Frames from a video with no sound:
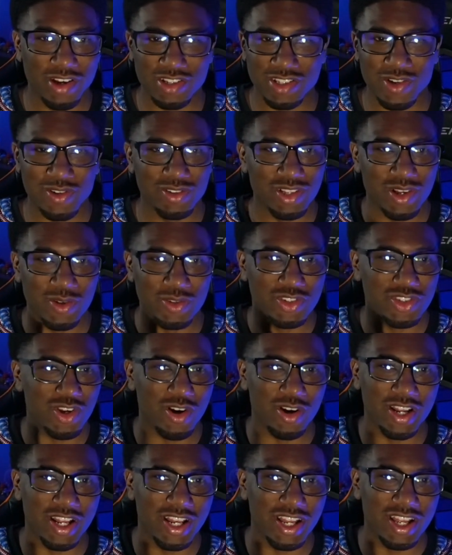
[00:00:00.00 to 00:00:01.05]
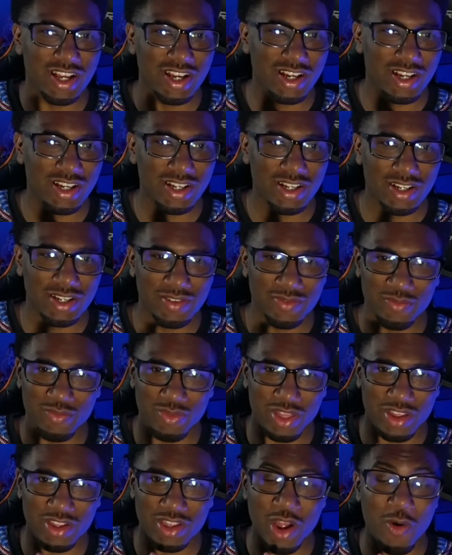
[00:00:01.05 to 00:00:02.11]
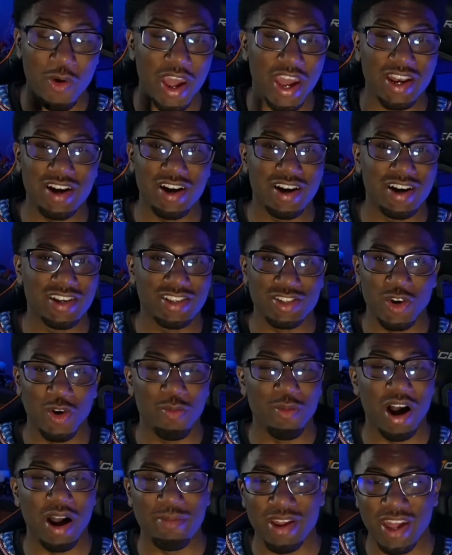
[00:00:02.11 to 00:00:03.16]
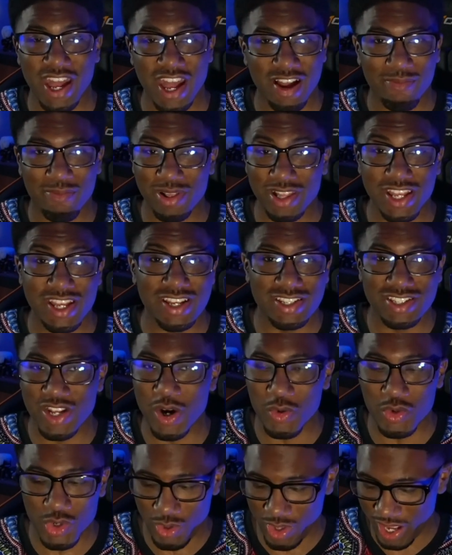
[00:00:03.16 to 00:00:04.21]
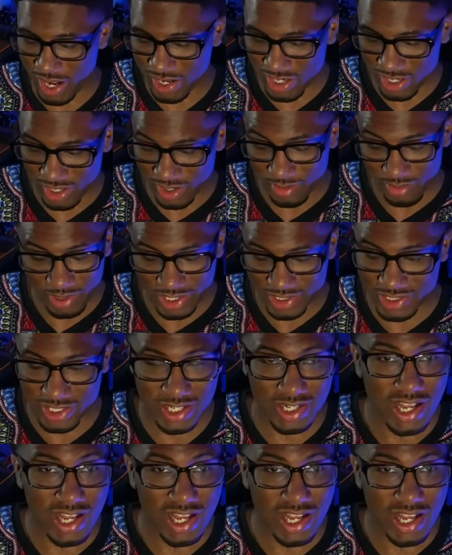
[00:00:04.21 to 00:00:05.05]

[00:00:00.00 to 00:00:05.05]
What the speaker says: Don't start any no headhunts on my behalf. Please don't do that. Like I said,